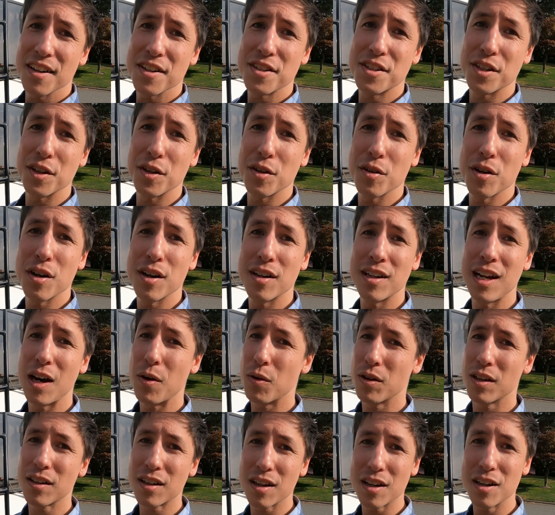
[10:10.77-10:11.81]
So now
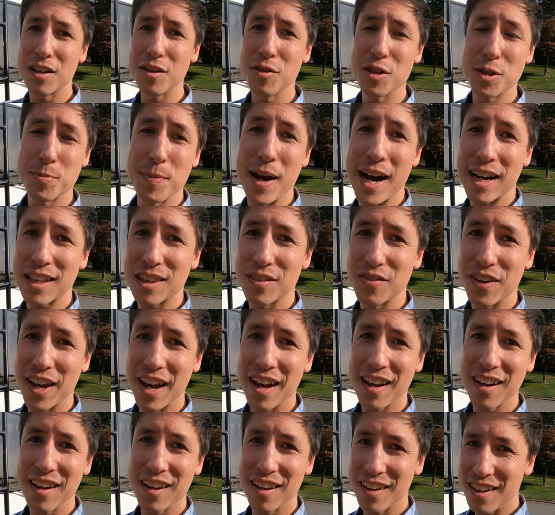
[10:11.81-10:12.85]
all I gotta do is pack the
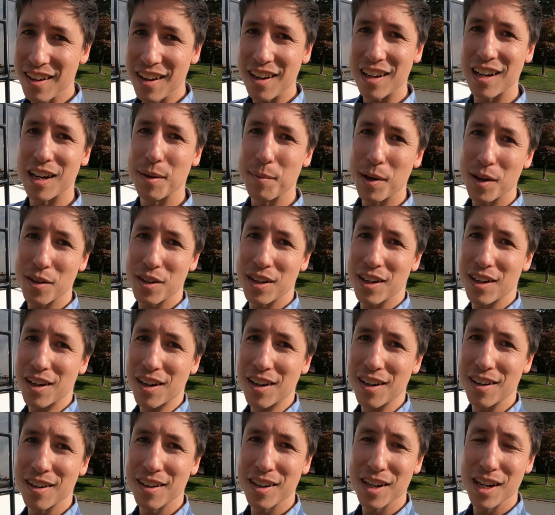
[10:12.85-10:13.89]
van and I'm out of here.
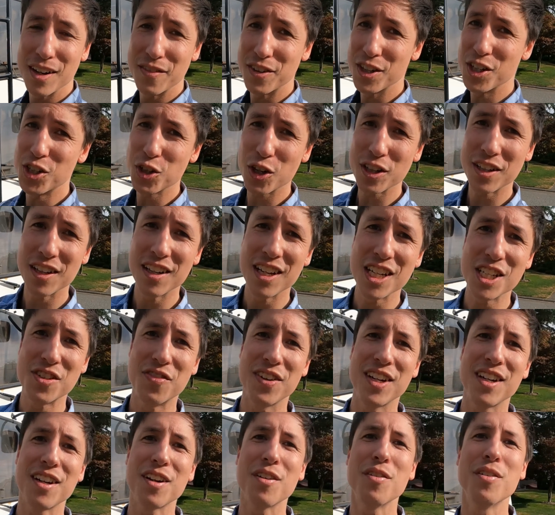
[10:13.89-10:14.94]
If you enjoyed today's
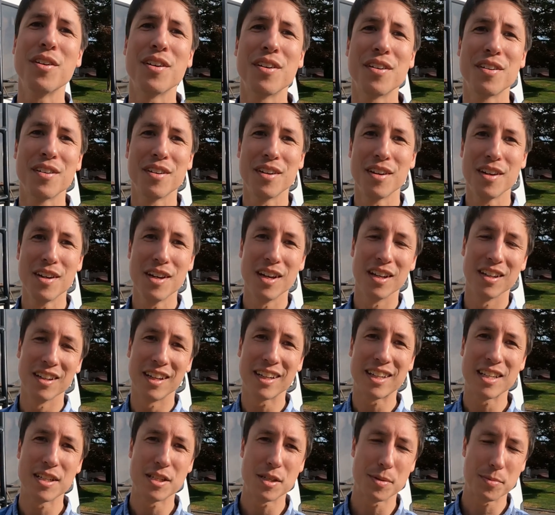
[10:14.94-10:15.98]
video, like
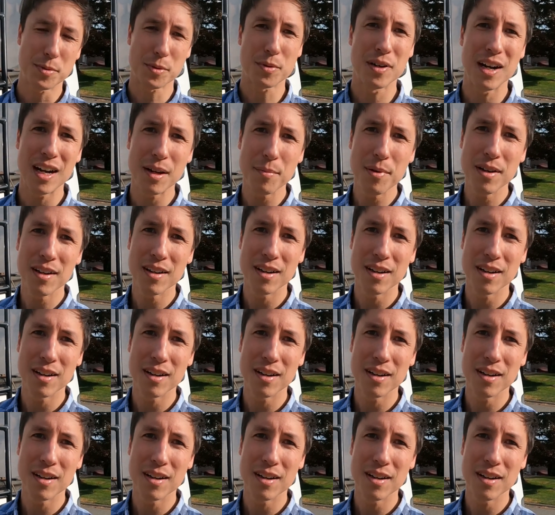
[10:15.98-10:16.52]
and subscribe.